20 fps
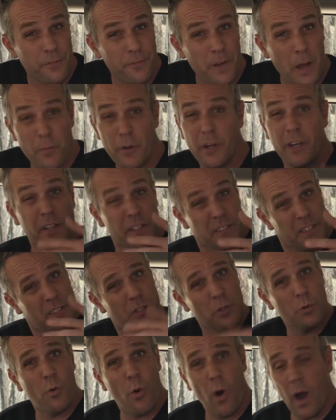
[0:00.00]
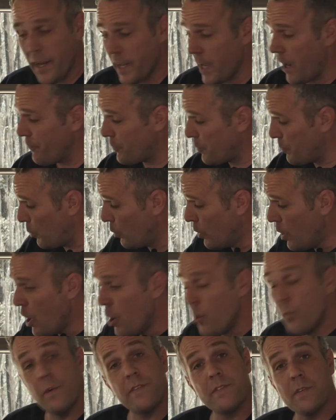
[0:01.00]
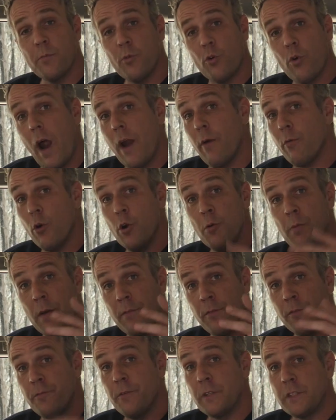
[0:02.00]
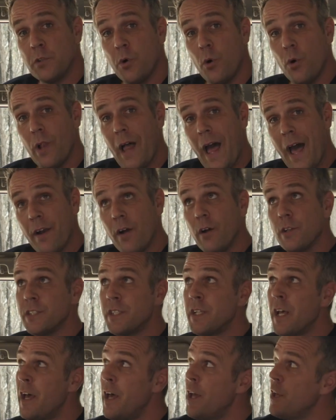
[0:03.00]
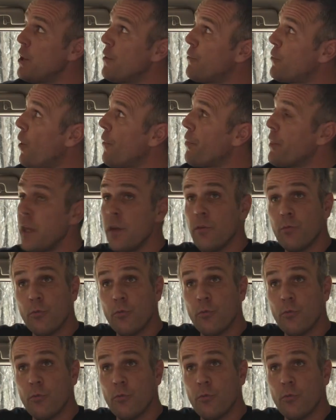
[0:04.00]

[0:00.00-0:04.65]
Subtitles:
fabric, and it's still quite comfortable with some great room even for tall adults. You've got the